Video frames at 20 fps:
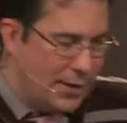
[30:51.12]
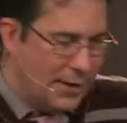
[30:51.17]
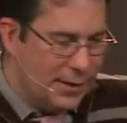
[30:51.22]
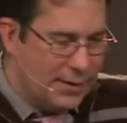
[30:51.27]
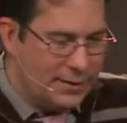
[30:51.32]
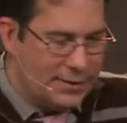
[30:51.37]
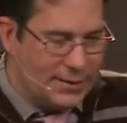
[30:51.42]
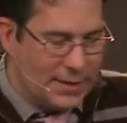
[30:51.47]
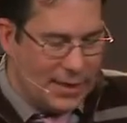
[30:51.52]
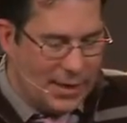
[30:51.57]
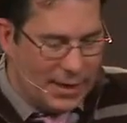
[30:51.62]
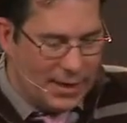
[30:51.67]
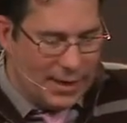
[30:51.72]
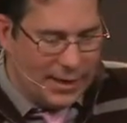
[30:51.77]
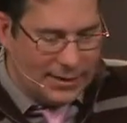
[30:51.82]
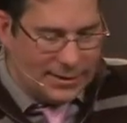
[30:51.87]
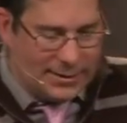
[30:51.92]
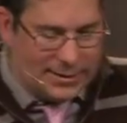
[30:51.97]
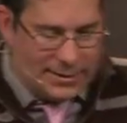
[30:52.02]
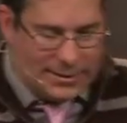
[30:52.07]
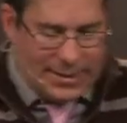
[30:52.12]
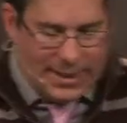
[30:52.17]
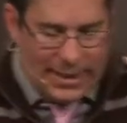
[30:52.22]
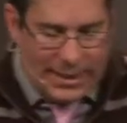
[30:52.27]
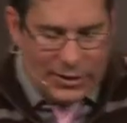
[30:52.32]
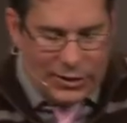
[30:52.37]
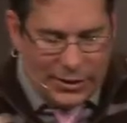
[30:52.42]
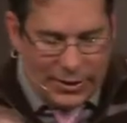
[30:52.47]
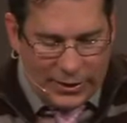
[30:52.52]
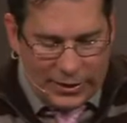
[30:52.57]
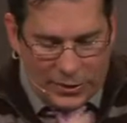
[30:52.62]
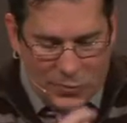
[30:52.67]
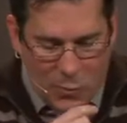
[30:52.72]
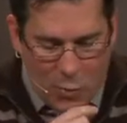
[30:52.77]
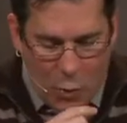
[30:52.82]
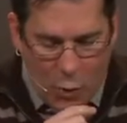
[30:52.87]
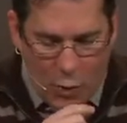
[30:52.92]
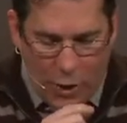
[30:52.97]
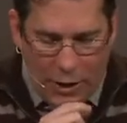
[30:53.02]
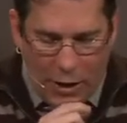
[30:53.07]
is, uh, is teaching this
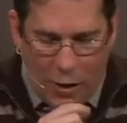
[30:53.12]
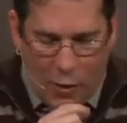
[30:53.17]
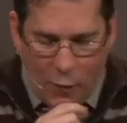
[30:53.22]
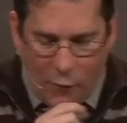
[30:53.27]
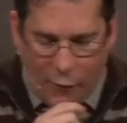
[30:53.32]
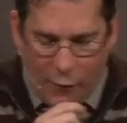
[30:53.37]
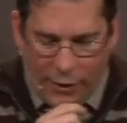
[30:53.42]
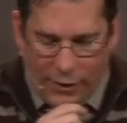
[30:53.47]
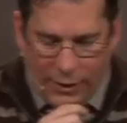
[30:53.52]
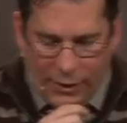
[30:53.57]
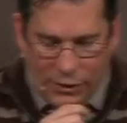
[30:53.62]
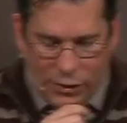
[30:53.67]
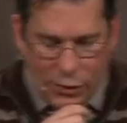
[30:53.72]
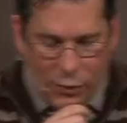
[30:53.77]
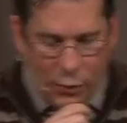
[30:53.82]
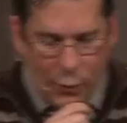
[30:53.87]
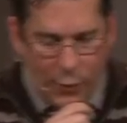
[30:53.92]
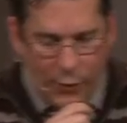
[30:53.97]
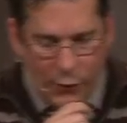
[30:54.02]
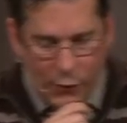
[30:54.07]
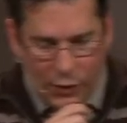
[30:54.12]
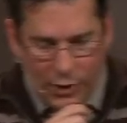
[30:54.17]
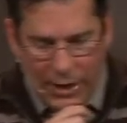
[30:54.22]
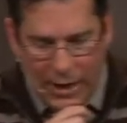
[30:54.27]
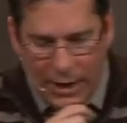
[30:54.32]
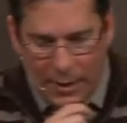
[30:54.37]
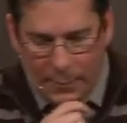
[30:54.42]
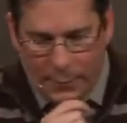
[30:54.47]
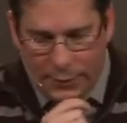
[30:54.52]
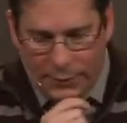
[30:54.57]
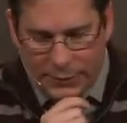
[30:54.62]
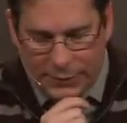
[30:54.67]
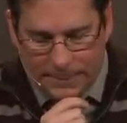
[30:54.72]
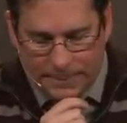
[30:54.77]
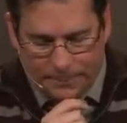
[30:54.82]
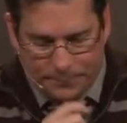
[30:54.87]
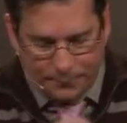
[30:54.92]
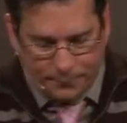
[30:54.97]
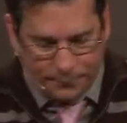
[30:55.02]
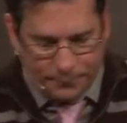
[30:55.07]
morning over at the Two River campus,
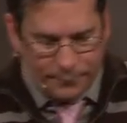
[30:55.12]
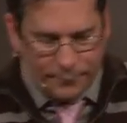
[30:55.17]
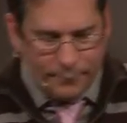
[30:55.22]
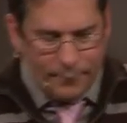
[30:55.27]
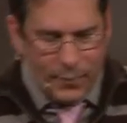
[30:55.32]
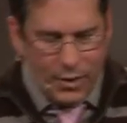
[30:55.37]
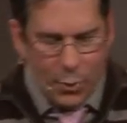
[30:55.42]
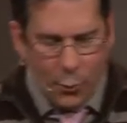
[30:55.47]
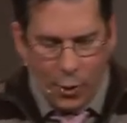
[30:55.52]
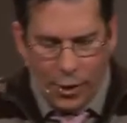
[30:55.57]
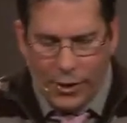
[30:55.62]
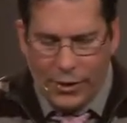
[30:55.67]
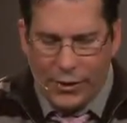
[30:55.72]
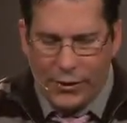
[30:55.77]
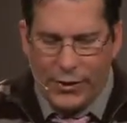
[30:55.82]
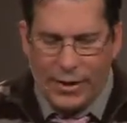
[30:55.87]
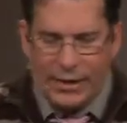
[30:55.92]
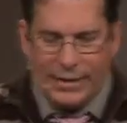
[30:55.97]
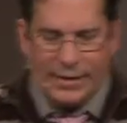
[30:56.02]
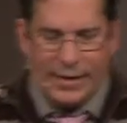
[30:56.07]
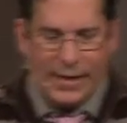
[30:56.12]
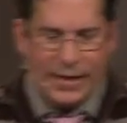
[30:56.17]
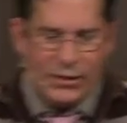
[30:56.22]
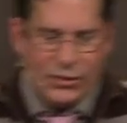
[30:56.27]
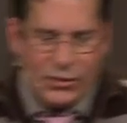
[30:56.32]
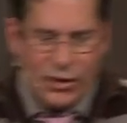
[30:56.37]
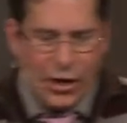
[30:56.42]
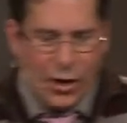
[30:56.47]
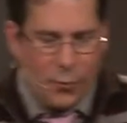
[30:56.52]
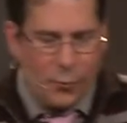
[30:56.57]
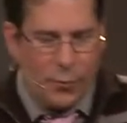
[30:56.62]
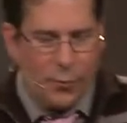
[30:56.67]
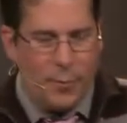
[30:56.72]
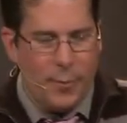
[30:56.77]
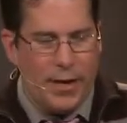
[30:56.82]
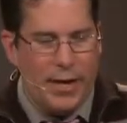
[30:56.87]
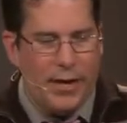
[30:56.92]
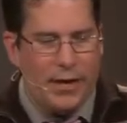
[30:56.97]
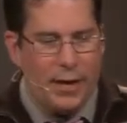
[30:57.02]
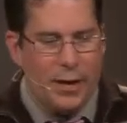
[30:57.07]
one of the things that he shared with
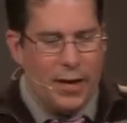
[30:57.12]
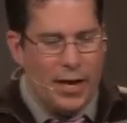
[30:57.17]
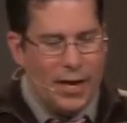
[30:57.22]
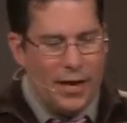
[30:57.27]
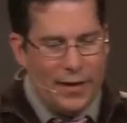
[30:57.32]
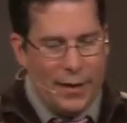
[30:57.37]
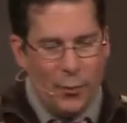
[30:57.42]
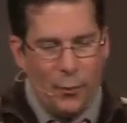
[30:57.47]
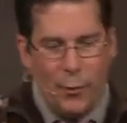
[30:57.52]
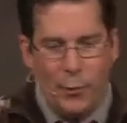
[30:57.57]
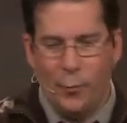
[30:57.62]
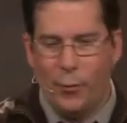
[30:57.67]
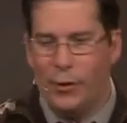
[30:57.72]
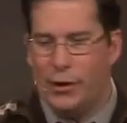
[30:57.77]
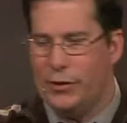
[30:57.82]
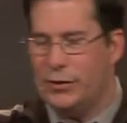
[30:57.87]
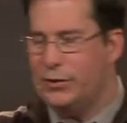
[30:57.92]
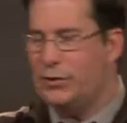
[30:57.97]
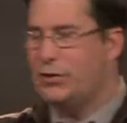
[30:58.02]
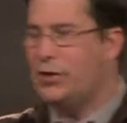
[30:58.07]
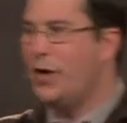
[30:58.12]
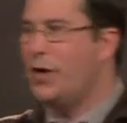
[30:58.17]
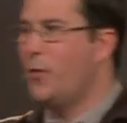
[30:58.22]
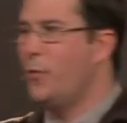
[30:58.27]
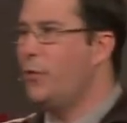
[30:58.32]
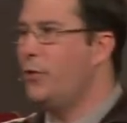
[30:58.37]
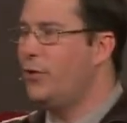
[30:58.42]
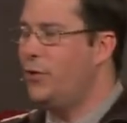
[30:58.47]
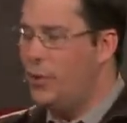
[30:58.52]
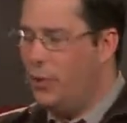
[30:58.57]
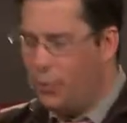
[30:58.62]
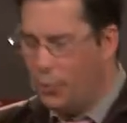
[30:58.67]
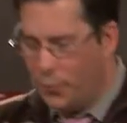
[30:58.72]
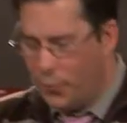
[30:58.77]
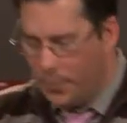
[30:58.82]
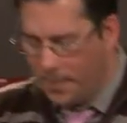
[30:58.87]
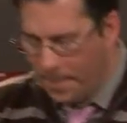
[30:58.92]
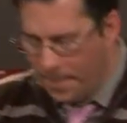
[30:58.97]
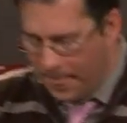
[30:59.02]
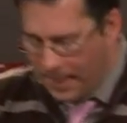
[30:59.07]
me that, that we wanted to share with
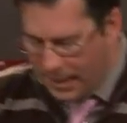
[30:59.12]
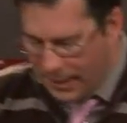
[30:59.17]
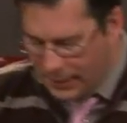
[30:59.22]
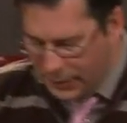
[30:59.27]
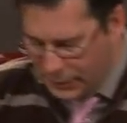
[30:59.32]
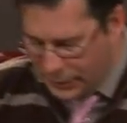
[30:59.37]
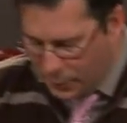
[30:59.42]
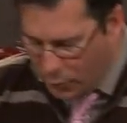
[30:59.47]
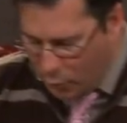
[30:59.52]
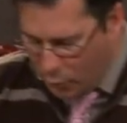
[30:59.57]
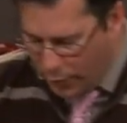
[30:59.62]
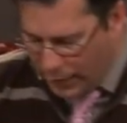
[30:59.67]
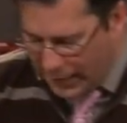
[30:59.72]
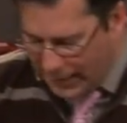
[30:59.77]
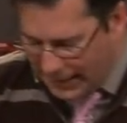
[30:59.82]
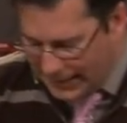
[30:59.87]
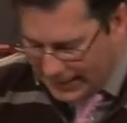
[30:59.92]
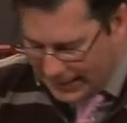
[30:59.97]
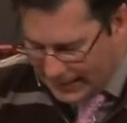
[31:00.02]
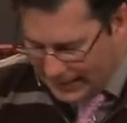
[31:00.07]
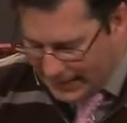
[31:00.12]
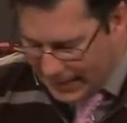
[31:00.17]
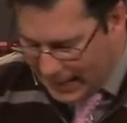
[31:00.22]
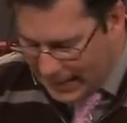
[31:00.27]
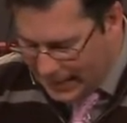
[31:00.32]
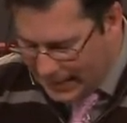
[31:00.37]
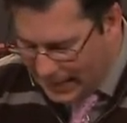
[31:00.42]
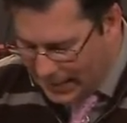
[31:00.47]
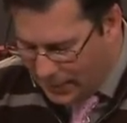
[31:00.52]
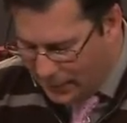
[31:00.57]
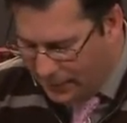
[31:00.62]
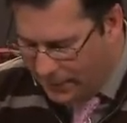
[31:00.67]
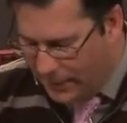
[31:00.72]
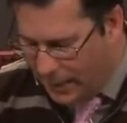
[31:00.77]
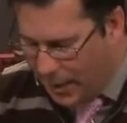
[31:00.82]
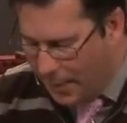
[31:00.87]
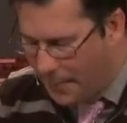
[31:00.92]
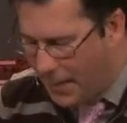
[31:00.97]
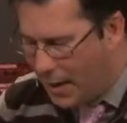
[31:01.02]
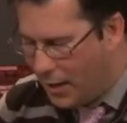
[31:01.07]
you this morning is this idea of
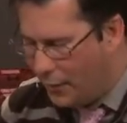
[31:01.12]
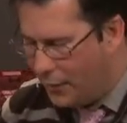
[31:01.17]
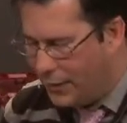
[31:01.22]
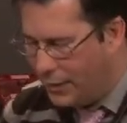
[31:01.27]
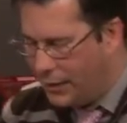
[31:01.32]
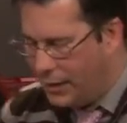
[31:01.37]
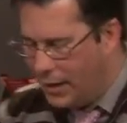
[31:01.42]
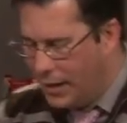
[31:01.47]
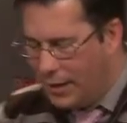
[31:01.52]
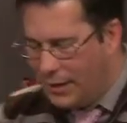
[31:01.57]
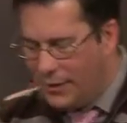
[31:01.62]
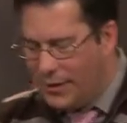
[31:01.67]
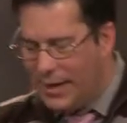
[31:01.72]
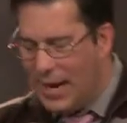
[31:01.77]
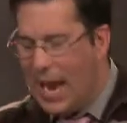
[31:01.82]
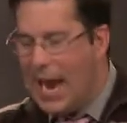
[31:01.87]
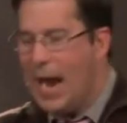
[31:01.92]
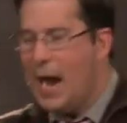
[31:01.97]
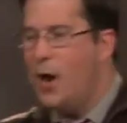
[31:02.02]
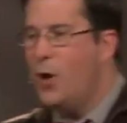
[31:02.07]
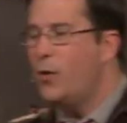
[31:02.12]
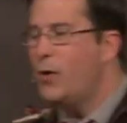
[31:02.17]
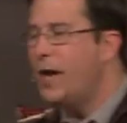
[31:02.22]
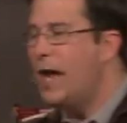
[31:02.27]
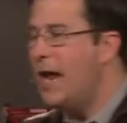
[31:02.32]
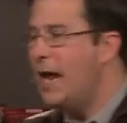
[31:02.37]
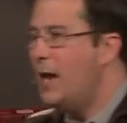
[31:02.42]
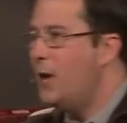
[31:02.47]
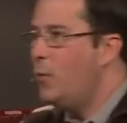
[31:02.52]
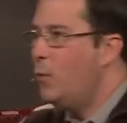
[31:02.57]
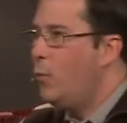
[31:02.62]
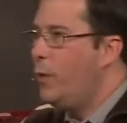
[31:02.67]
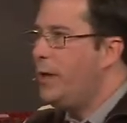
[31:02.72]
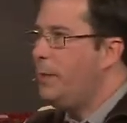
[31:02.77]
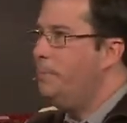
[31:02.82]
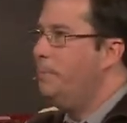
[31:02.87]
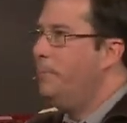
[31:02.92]
about then, then how can we